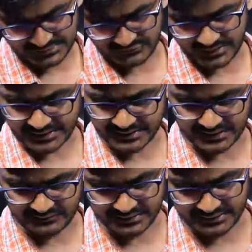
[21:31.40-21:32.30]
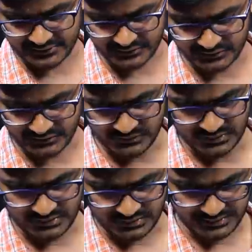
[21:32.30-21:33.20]
a square, again convert it into
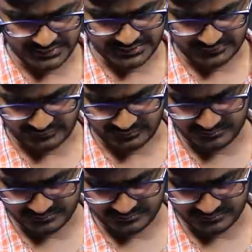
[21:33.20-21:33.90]
linear form.